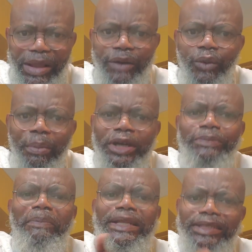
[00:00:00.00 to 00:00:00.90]
We must
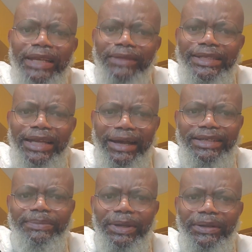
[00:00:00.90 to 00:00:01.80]
maintain that
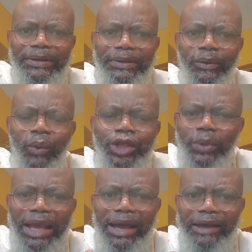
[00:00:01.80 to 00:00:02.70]
charisma, what
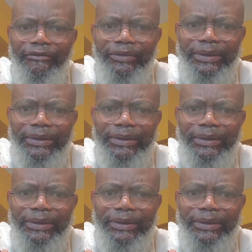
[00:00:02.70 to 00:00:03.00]
we have,